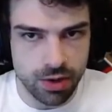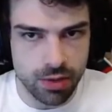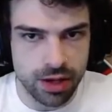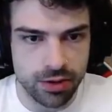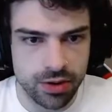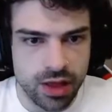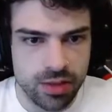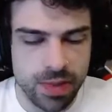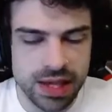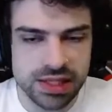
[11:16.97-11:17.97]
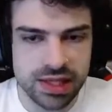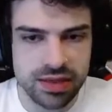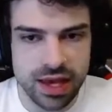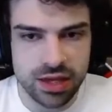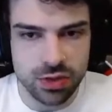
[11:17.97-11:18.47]
down. The best thing
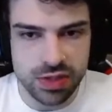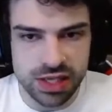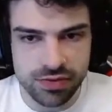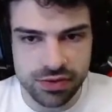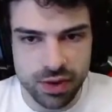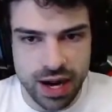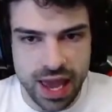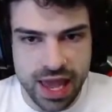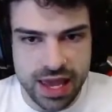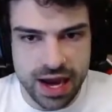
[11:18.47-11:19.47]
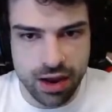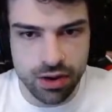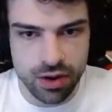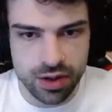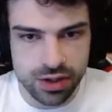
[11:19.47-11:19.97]
they can do is have someone hanging
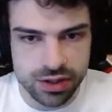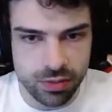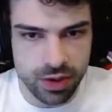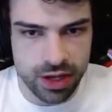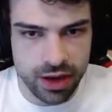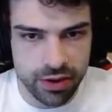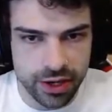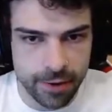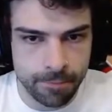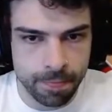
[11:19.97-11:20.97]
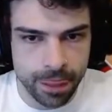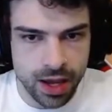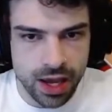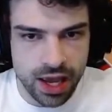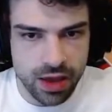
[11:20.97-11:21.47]
out somewhere down here.
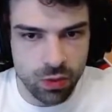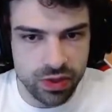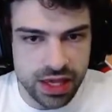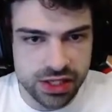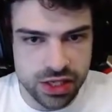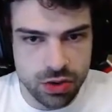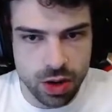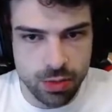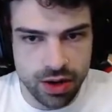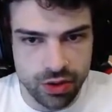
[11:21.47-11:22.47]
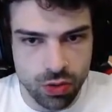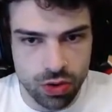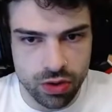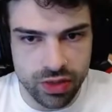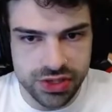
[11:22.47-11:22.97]
And when they see you come around the
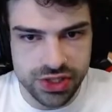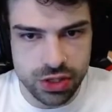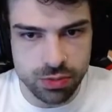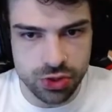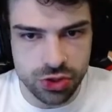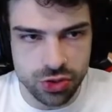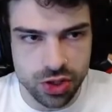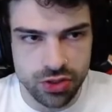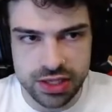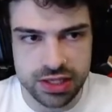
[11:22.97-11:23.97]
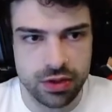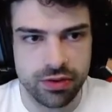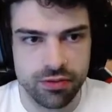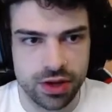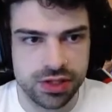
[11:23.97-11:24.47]
corner, they see you push hookah, they tell their friends,